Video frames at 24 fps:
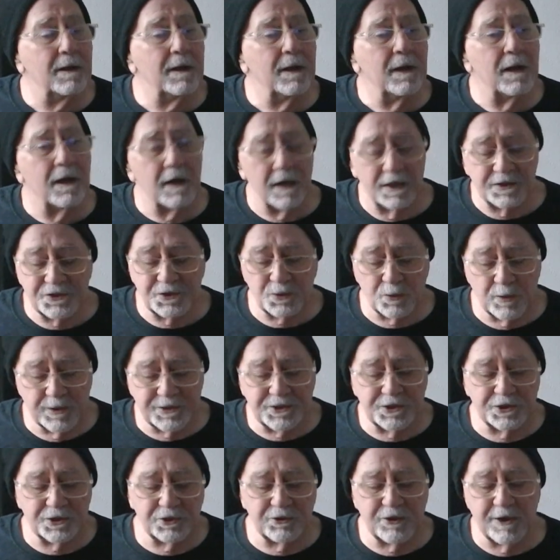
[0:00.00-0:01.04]
A
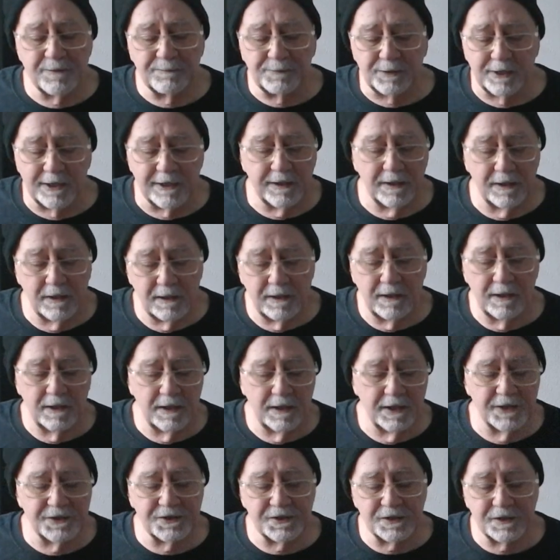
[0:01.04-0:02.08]
Swiss triplet
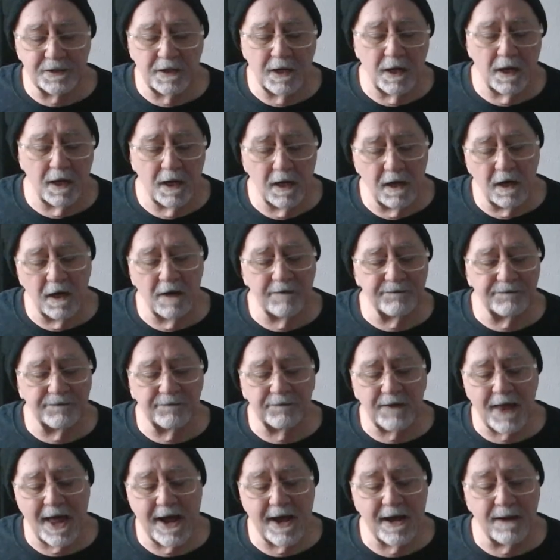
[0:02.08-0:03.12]
is a
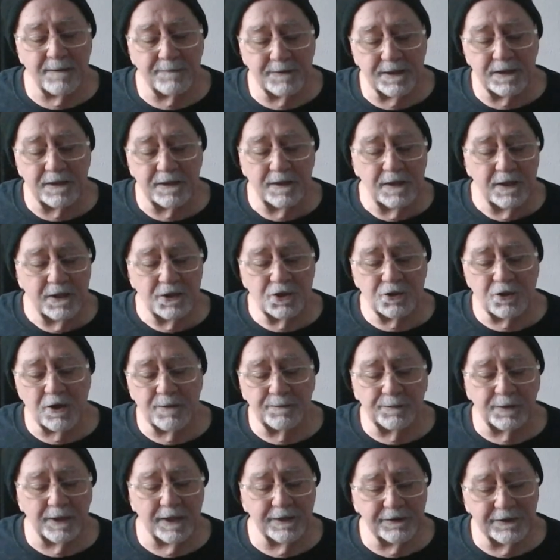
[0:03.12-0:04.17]
Flam
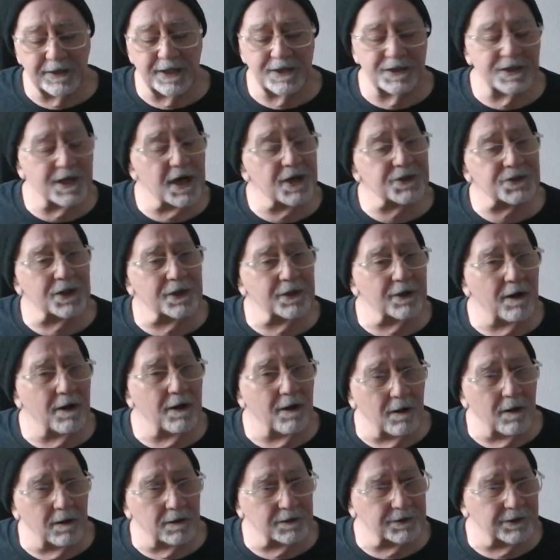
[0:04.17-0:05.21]
triplet that doesn't
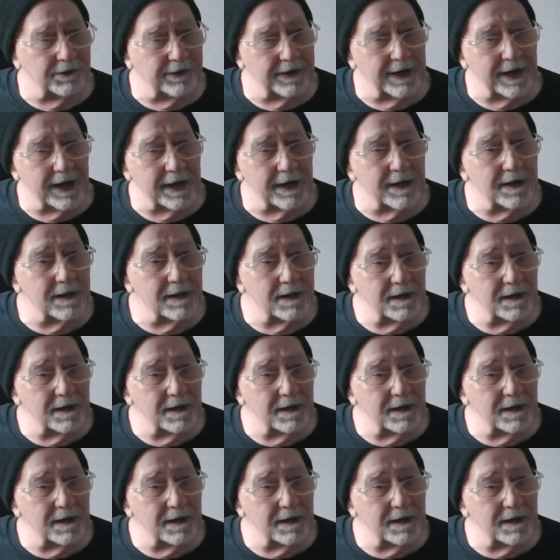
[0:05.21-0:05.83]
alternate.